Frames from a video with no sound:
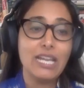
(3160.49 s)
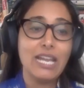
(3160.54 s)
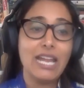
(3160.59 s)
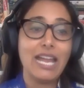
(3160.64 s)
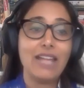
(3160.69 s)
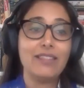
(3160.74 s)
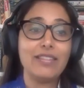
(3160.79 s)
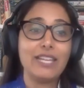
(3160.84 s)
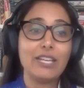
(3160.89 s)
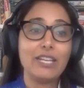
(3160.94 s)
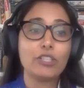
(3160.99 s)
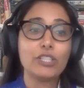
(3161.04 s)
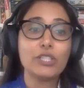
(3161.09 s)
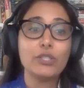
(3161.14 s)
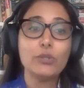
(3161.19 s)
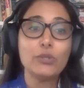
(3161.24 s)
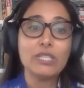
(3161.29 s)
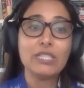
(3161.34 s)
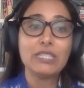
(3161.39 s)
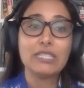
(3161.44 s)
And they are
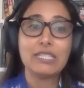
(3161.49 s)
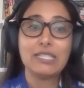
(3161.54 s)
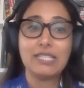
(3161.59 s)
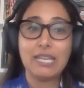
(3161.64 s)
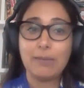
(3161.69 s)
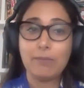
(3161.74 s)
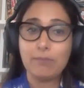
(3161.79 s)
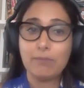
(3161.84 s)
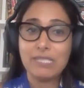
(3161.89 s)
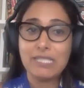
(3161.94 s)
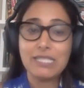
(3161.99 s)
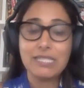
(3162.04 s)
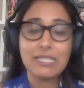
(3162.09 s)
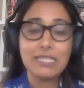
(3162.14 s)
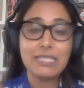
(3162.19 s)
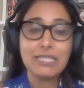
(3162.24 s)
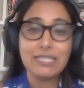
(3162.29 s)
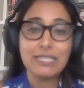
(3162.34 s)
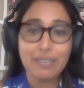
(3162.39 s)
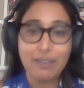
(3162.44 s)
using the same
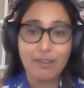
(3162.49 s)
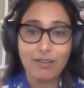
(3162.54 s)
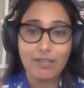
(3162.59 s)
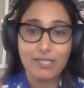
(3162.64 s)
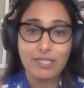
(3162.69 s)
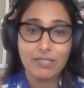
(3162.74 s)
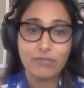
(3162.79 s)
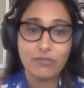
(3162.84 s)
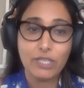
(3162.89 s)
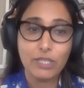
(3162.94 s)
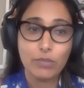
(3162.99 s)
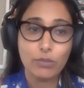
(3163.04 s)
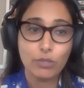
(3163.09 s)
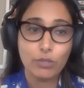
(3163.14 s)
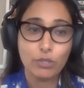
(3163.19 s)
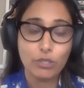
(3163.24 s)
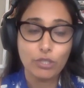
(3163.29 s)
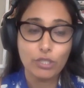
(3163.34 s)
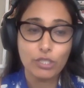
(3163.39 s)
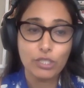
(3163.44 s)
misleading narrative that you
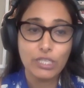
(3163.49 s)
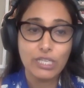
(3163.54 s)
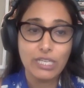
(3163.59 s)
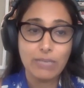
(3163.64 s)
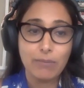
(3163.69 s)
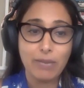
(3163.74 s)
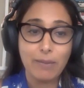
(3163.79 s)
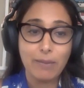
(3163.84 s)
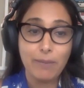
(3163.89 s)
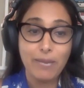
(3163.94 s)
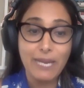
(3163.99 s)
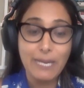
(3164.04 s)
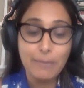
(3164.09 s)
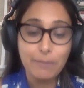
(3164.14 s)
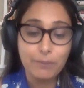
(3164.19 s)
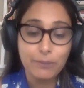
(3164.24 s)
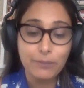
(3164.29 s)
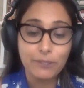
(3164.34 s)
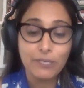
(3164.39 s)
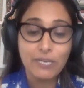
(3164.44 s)
heard in my
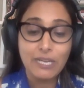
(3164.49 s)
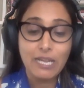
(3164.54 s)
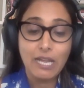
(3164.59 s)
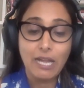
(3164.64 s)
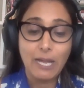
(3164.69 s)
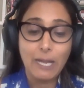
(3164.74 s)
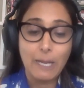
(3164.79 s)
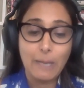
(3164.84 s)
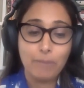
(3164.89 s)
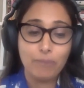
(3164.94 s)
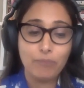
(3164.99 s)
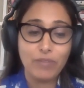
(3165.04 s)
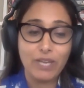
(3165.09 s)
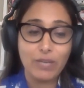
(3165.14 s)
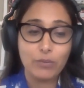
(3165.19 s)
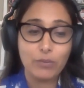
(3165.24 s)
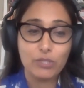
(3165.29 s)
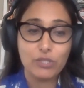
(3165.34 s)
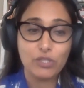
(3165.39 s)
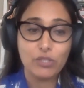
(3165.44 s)
paper
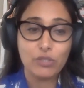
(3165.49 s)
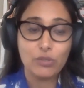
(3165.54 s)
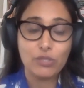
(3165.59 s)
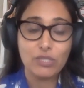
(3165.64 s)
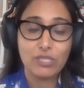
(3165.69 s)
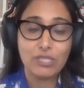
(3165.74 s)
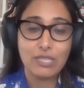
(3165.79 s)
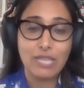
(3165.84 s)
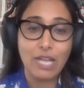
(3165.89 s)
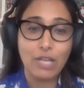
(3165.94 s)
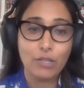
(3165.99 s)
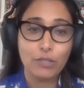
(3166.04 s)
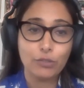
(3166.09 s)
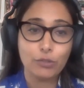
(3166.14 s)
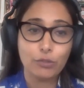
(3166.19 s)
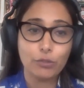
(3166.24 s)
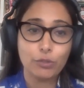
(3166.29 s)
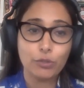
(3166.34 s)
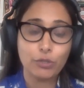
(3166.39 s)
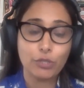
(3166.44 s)
that was used in the
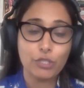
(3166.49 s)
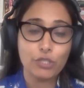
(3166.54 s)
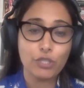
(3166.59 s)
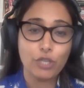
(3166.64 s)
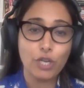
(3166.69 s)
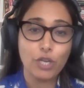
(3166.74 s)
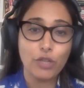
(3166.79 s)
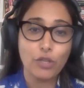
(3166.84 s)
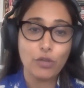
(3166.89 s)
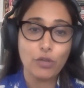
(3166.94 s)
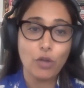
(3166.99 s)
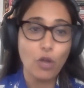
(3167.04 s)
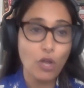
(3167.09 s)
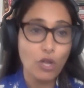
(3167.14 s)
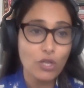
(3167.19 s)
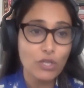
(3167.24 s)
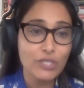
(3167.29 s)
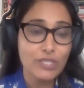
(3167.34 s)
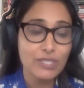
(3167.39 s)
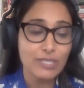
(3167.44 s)
Alan Krueger and Jonathan
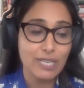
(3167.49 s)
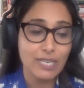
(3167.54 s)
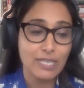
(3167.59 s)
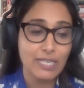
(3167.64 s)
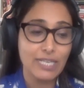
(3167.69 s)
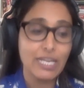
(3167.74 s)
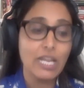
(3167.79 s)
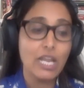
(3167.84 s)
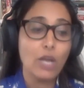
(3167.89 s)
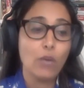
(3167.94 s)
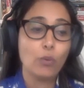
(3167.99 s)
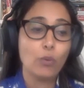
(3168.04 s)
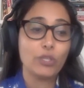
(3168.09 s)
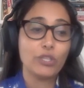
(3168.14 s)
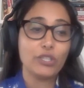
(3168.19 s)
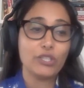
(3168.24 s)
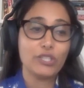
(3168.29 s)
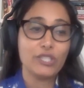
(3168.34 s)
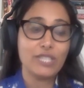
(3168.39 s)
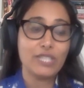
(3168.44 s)
Hall study,
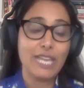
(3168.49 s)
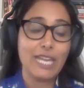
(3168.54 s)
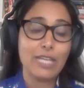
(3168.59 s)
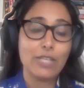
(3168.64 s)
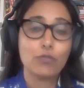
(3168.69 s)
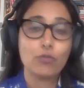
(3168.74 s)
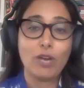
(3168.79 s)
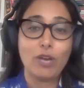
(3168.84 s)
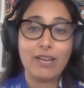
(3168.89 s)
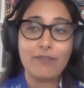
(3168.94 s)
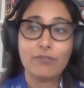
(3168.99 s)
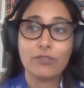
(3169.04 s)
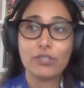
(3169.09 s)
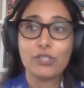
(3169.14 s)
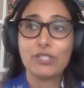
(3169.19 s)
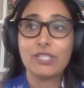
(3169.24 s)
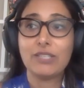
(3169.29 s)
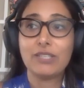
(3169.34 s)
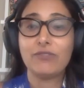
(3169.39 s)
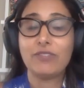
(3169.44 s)
where they're saying
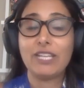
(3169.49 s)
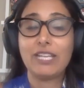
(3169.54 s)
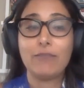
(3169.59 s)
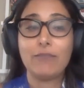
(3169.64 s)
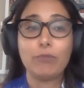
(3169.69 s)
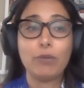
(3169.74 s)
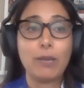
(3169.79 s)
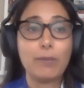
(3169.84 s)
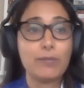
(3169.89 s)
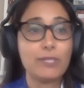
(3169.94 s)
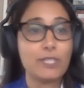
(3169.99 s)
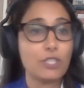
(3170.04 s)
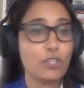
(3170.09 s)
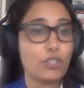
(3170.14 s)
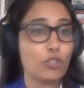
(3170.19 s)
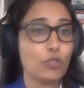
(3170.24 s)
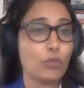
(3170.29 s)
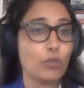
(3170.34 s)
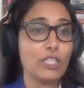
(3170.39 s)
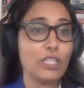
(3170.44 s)
drivers, if
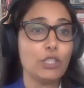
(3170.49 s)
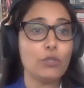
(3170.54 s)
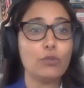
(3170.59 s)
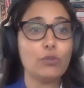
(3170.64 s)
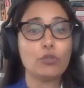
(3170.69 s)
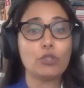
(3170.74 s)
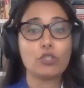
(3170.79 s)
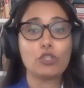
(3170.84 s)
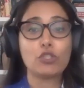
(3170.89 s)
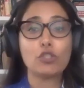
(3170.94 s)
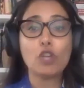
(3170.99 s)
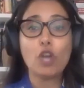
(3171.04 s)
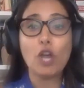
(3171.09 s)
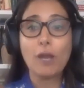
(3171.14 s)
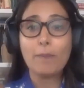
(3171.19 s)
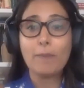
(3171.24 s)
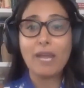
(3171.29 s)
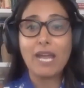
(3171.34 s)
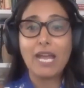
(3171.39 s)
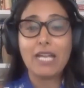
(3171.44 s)
Proposition 22 does
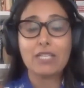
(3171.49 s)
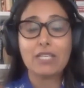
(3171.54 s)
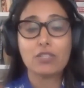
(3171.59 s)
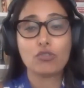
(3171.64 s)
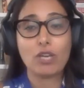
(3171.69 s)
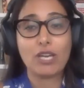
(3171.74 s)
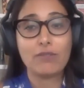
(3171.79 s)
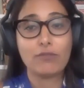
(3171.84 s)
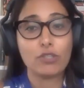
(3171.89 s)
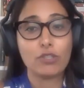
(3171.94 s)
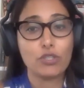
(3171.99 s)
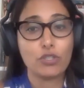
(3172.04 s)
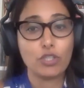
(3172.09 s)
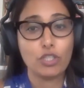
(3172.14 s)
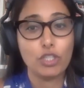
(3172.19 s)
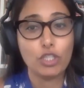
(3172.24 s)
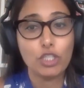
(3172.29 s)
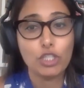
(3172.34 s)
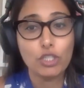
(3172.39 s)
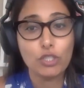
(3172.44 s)
not pass, drivers
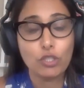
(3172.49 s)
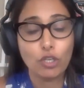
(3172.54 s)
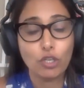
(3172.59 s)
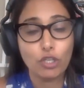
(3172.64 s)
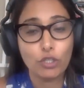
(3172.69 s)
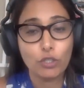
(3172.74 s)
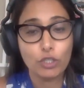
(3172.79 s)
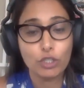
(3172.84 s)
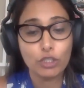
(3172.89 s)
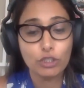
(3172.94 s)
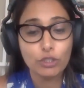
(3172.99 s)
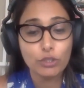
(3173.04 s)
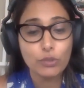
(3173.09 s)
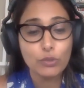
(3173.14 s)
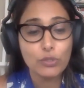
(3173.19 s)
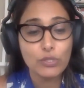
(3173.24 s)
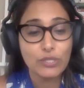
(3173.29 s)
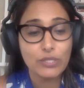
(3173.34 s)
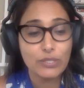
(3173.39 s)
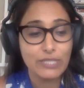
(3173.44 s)
are going to
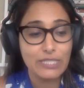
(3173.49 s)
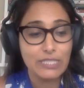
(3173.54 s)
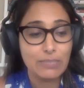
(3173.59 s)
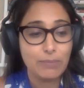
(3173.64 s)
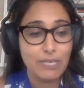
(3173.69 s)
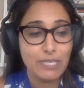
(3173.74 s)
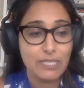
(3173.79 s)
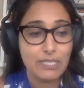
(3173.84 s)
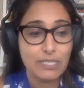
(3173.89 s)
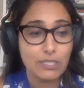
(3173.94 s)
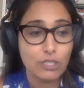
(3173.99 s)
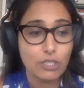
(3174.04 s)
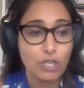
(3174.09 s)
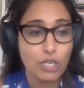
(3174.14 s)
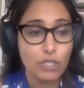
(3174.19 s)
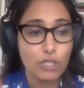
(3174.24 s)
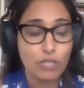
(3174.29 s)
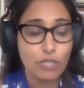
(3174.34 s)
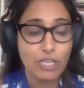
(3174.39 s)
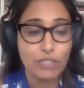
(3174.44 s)
lose their independent
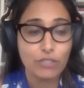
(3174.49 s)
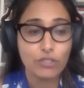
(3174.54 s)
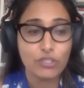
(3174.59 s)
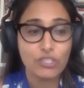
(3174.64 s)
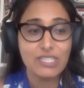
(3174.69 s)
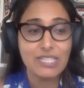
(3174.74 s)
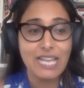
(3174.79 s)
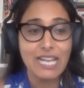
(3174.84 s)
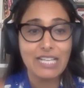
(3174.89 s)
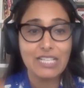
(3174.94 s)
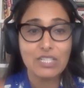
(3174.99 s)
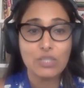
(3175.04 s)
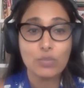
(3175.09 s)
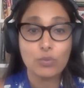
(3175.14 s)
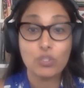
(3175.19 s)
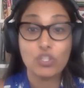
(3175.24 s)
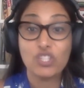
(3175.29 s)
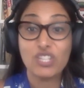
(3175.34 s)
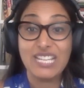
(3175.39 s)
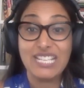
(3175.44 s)
contractor status,
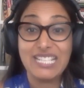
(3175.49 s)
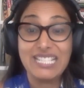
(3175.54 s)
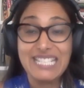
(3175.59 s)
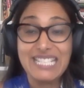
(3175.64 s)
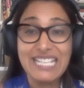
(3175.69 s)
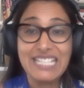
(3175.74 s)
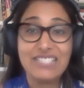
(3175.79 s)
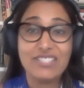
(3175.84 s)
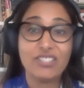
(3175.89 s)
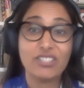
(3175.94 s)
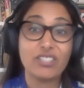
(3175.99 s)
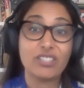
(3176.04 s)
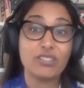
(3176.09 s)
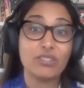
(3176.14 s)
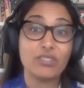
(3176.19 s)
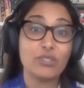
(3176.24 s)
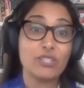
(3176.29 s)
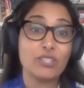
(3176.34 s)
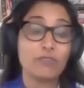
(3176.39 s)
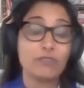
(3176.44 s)
which they need. They're going
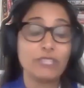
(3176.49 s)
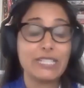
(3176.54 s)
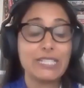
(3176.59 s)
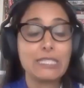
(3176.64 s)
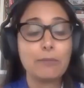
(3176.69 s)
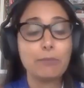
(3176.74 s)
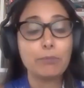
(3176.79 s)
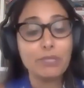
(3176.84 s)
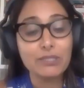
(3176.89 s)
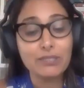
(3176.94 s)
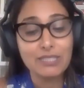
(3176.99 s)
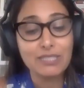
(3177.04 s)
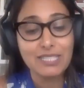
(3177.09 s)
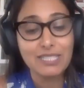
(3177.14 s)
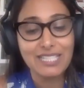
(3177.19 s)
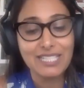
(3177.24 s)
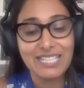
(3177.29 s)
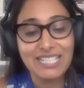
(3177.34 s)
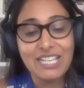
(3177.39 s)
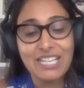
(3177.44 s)
to lose their
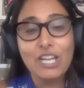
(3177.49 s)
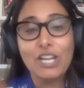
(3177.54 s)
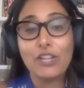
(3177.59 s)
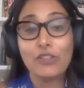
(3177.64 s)
flexibility.